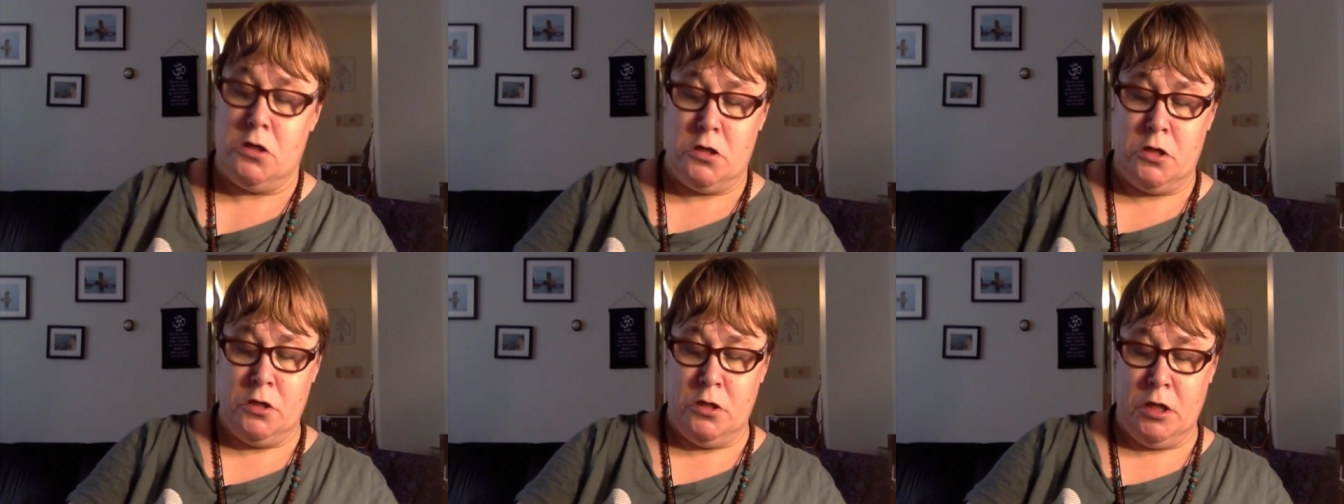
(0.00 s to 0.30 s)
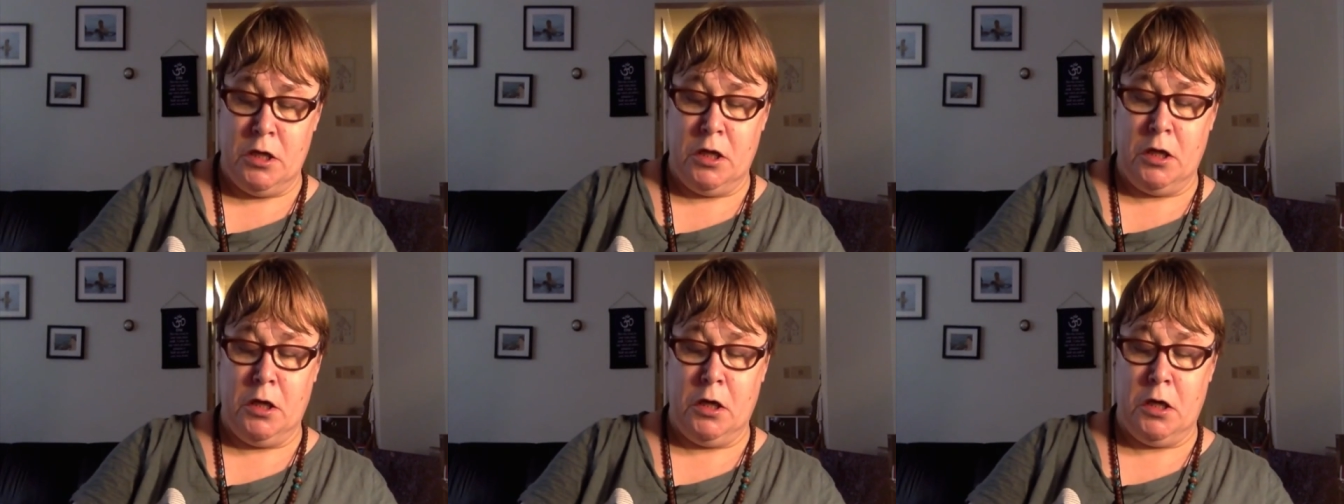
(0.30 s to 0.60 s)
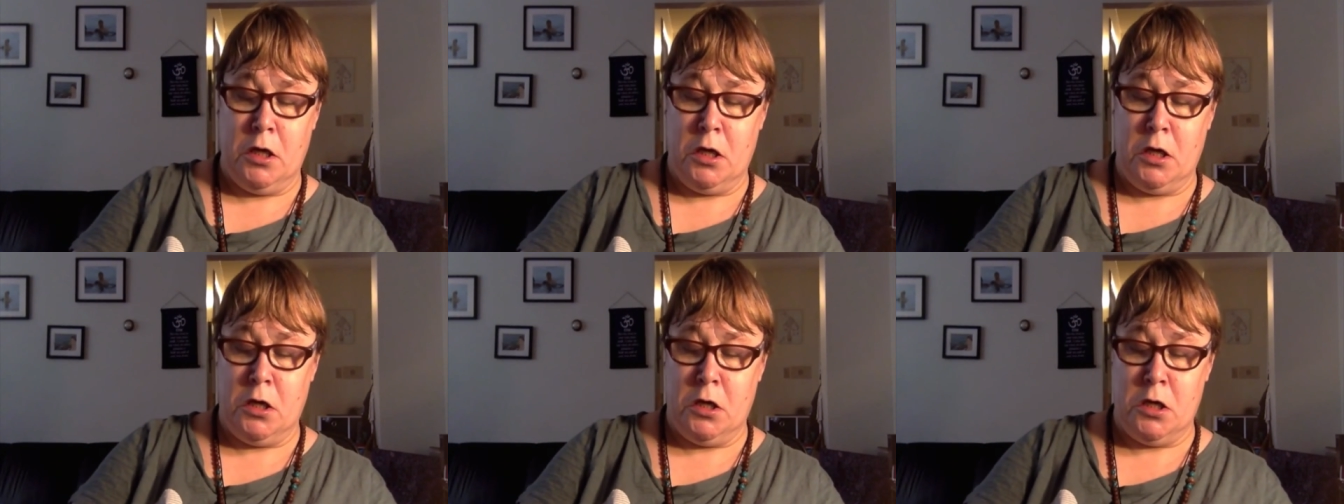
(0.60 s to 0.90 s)
And
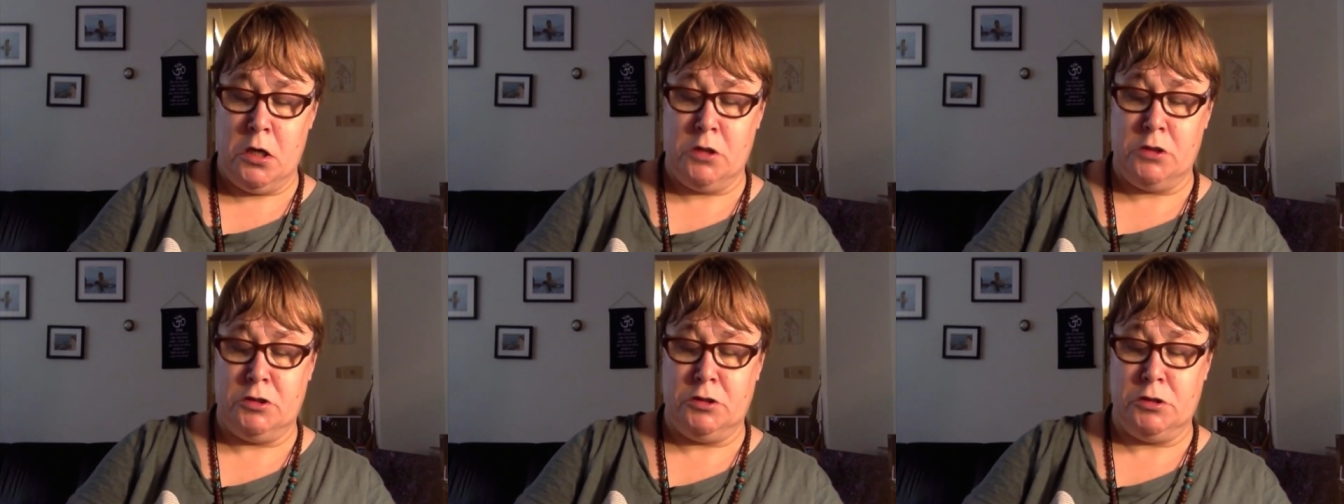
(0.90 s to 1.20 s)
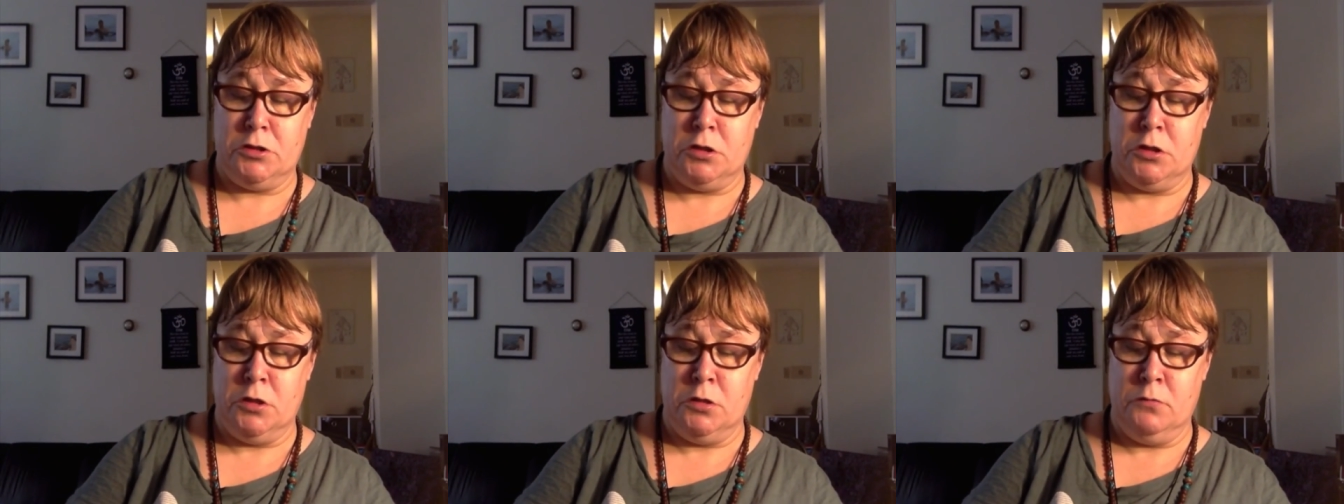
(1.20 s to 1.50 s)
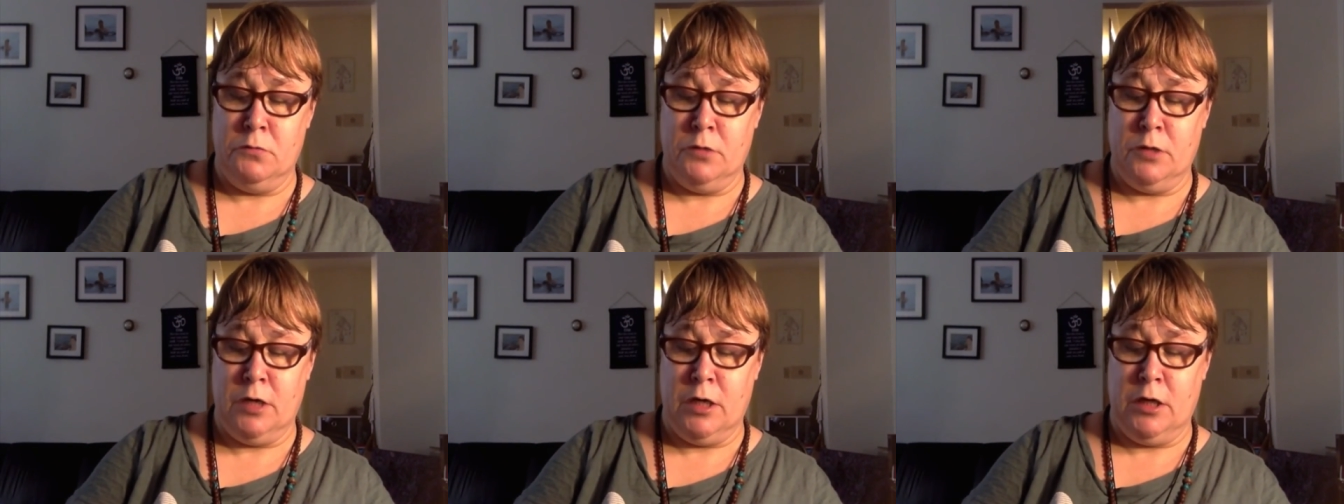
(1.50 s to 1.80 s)
I got
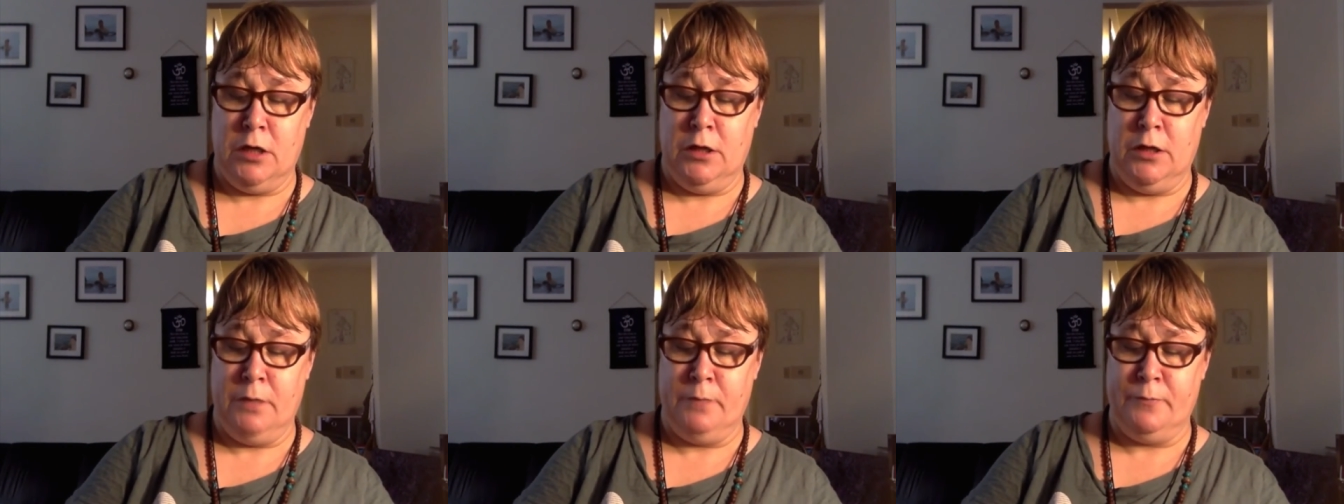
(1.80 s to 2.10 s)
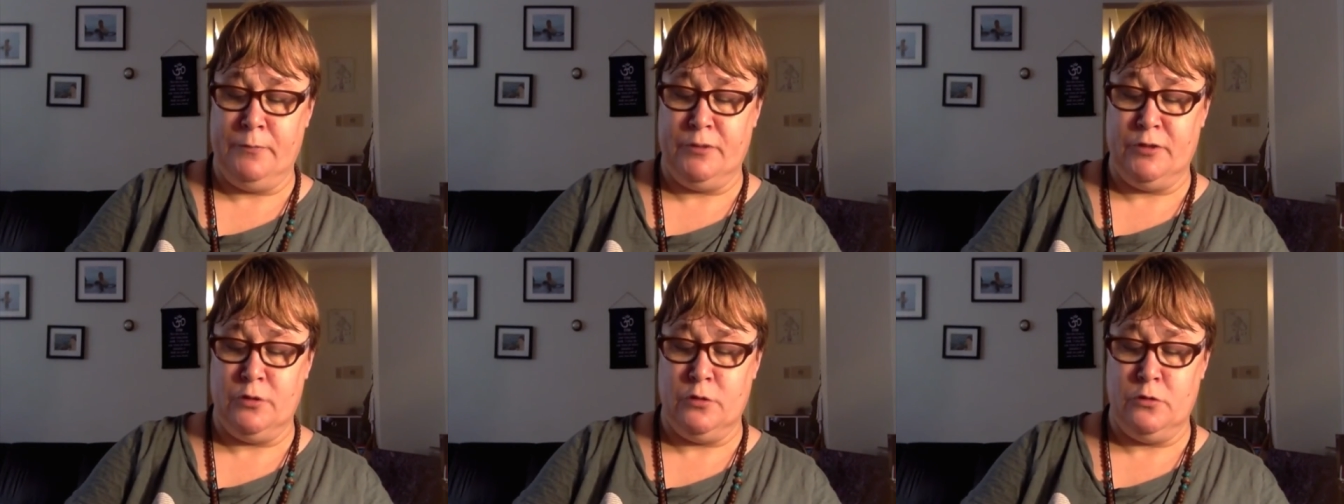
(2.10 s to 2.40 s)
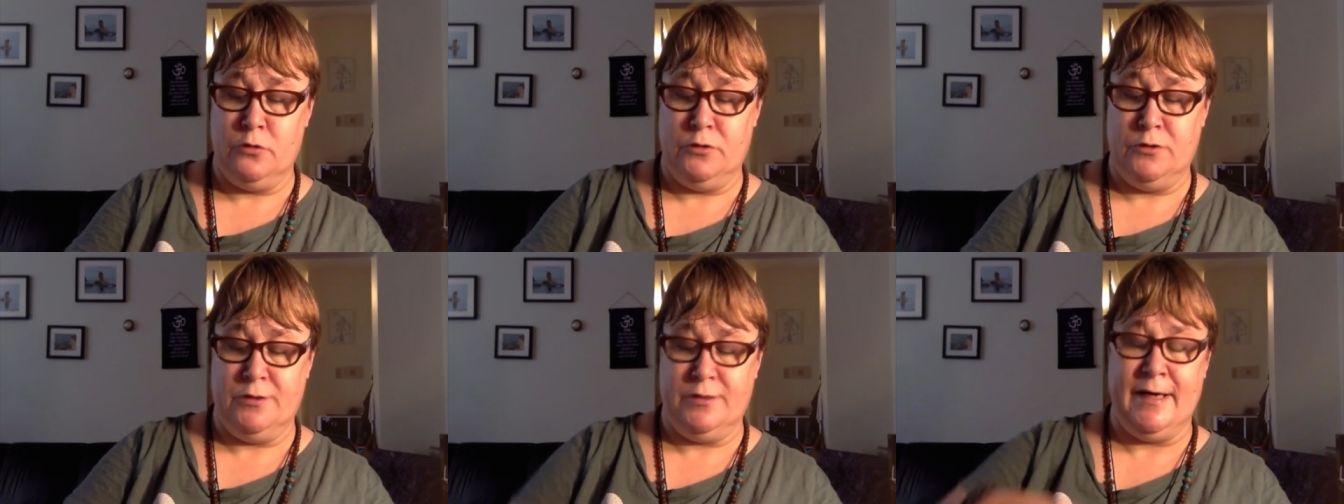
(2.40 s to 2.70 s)
some
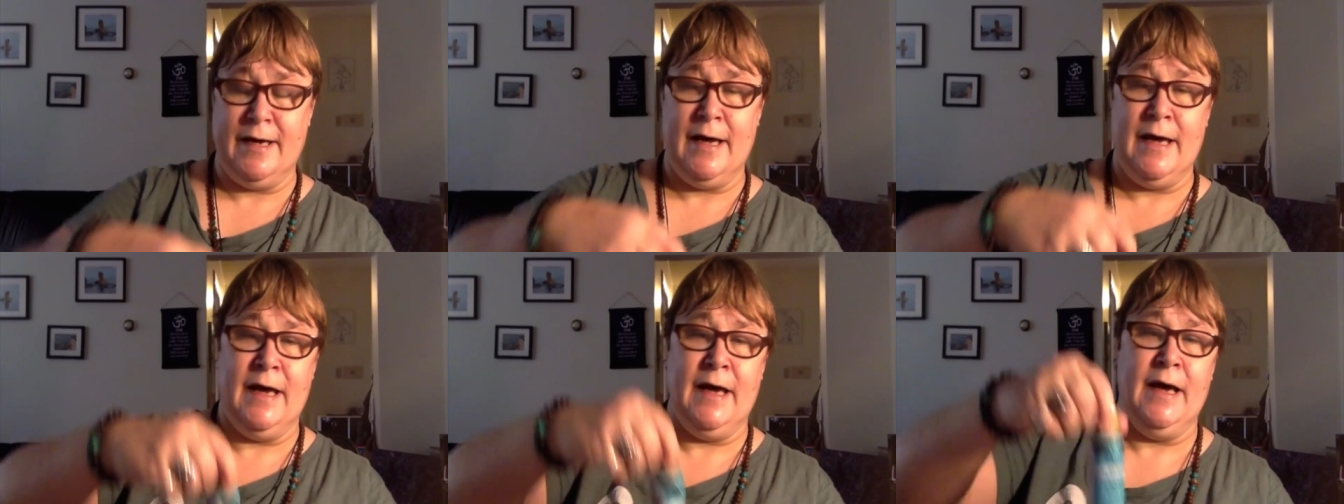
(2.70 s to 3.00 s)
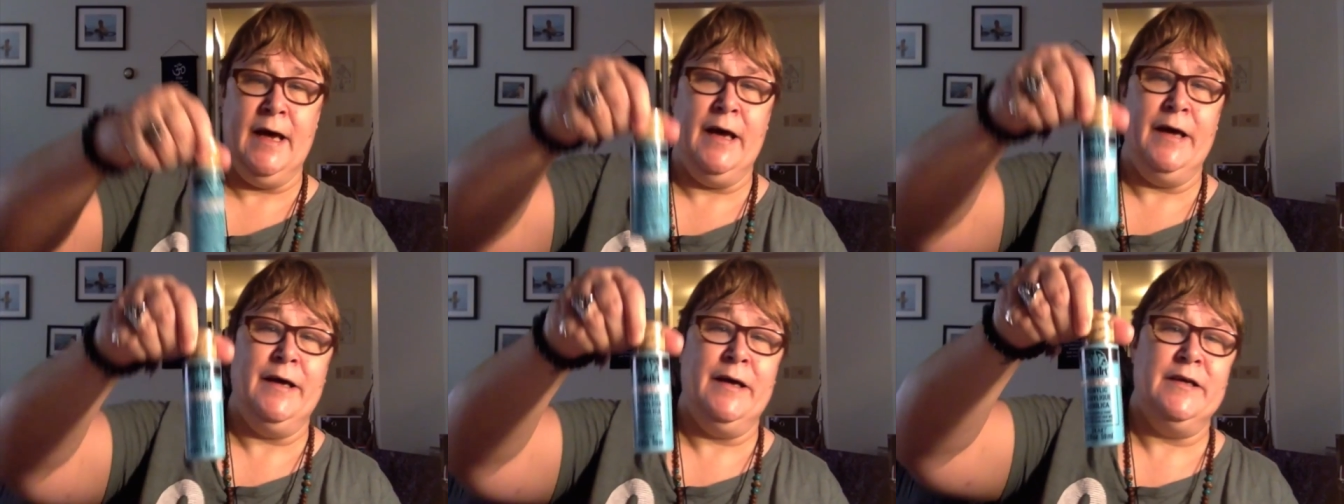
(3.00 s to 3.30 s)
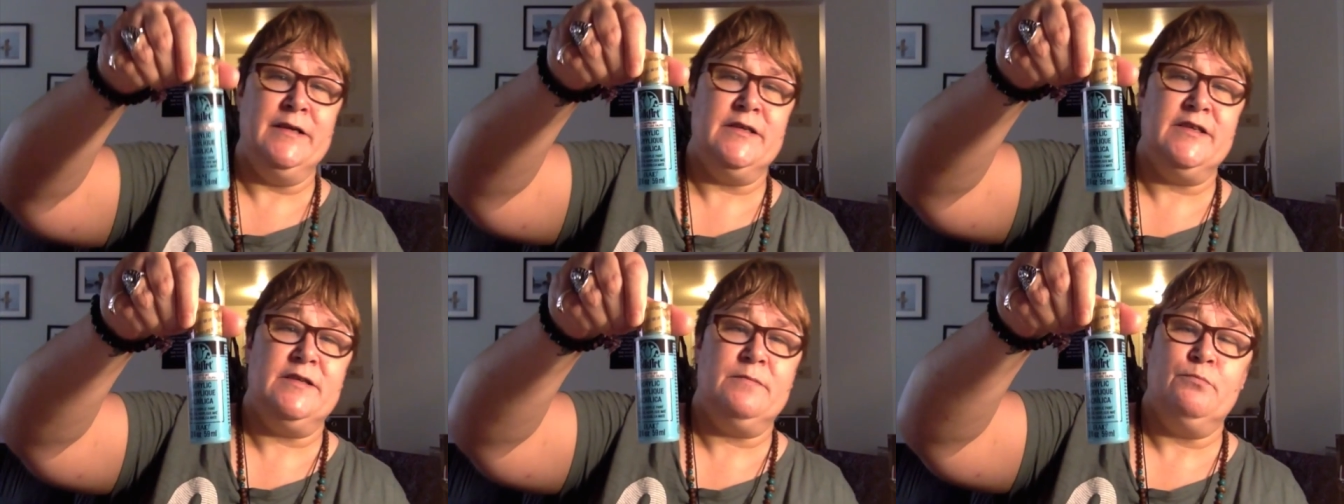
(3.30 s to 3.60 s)
Calypso
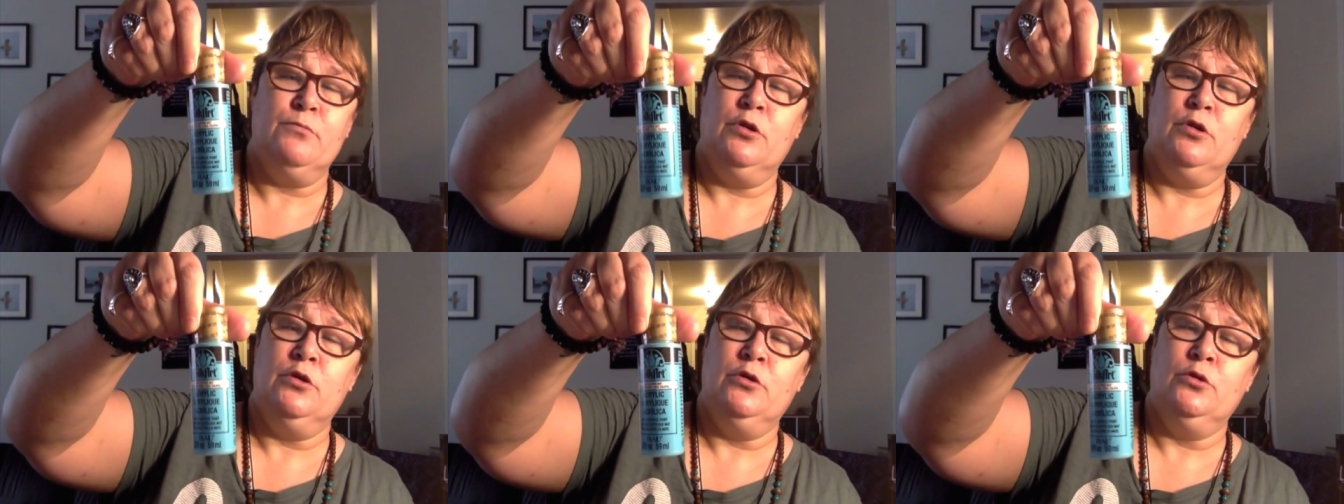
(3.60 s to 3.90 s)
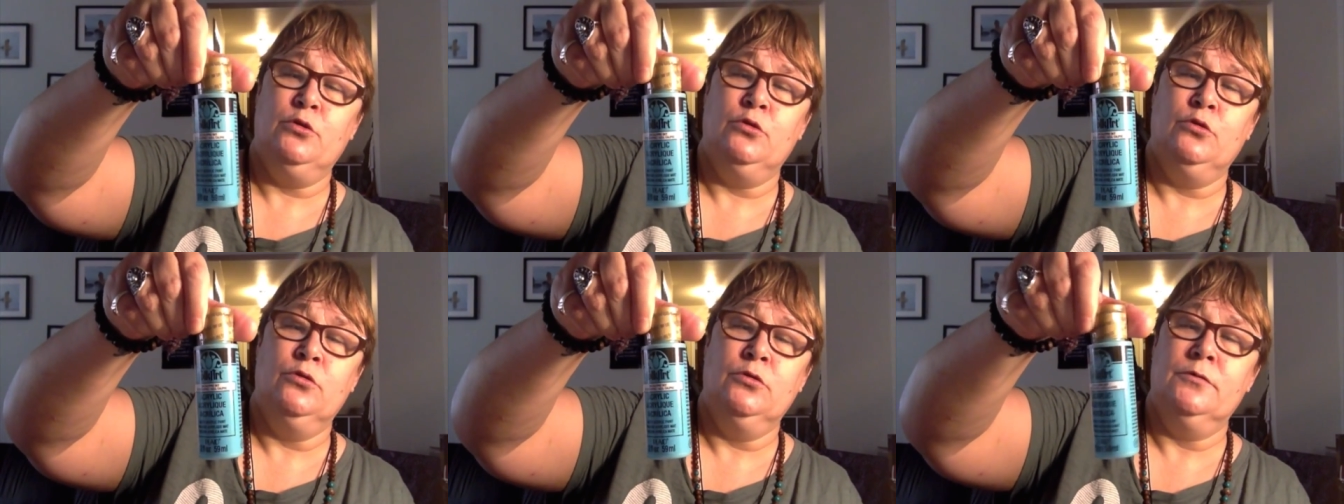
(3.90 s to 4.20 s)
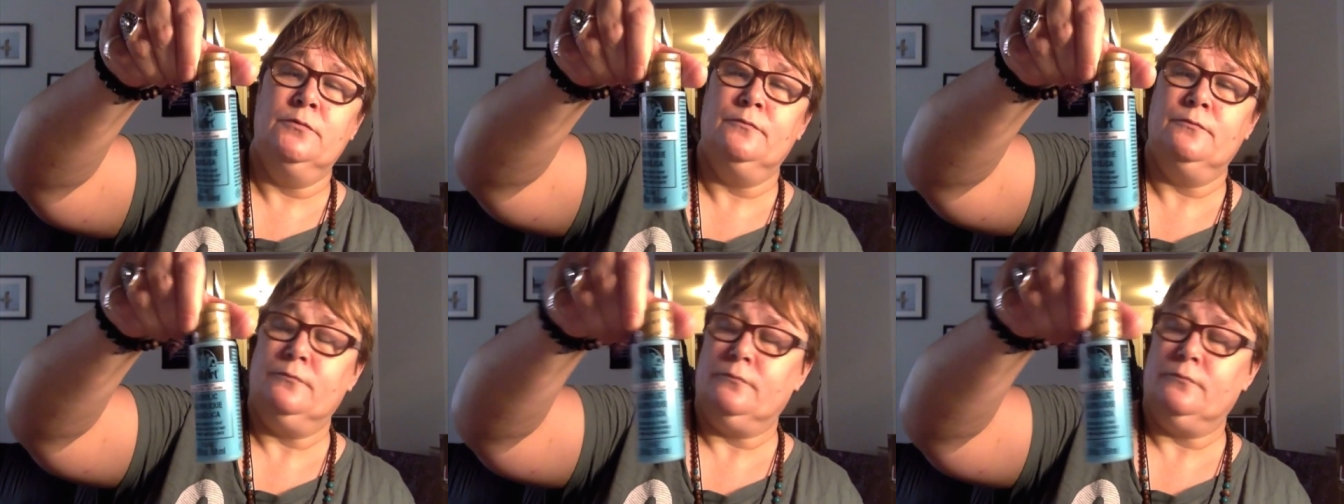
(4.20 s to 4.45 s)
Skies blue.